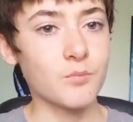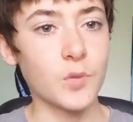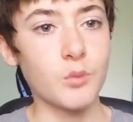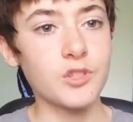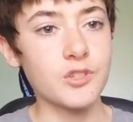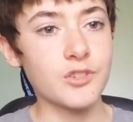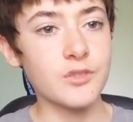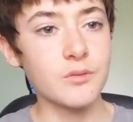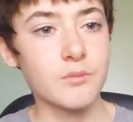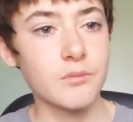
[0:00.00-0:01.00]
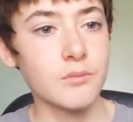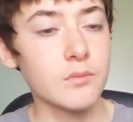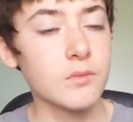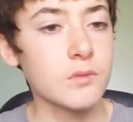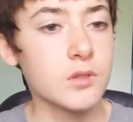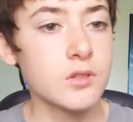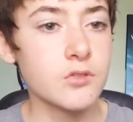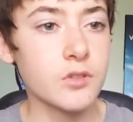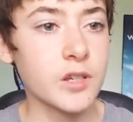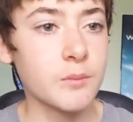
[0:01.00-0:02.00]
Maybe just
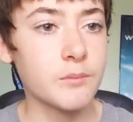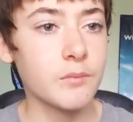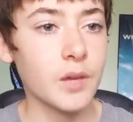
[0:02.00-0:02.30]
stream